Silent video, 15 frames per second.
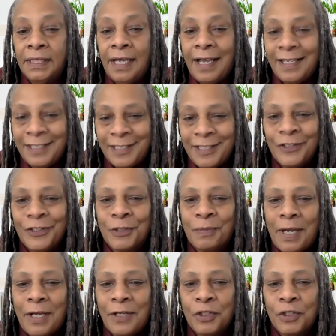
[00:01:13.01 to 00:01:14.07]
I still
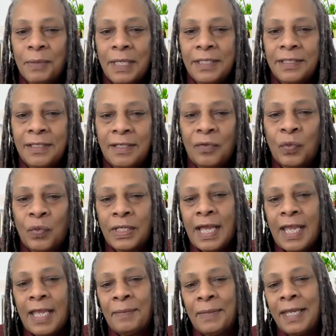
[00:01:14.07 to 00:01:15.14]
smile to myself when
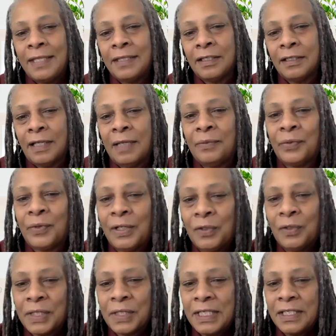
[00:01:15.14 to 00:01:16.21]
I am in the library
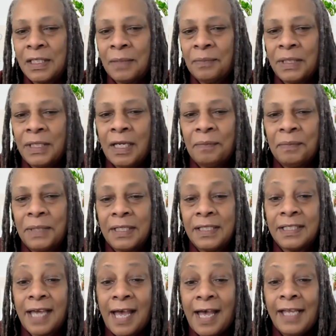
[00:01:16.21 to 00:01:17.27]
looking something up
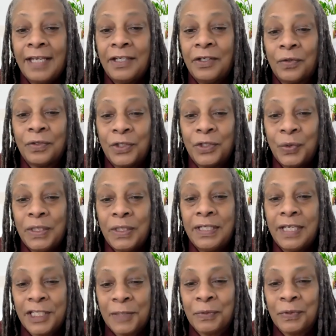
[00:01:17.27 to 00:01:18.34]
because I know the Dewey
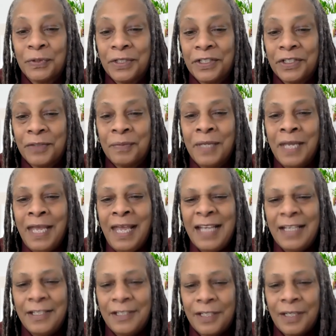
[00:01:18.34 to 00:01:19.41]
Decimal System
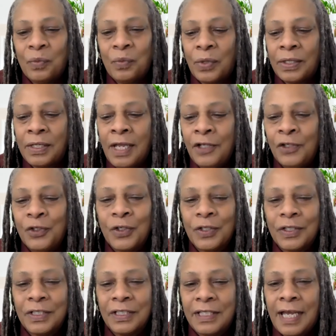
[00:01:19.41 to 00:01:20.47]
and someone
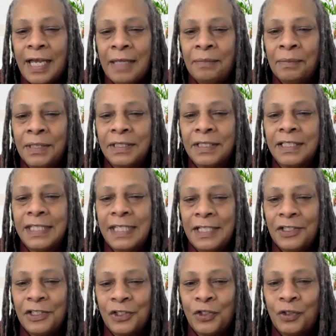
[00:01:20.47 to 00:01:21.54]
took the time to
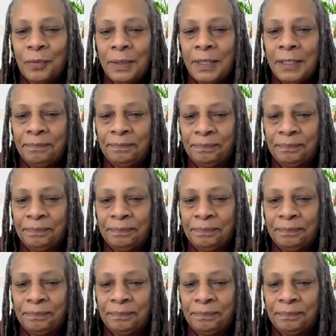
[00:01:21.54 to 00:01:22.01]
teach it to me.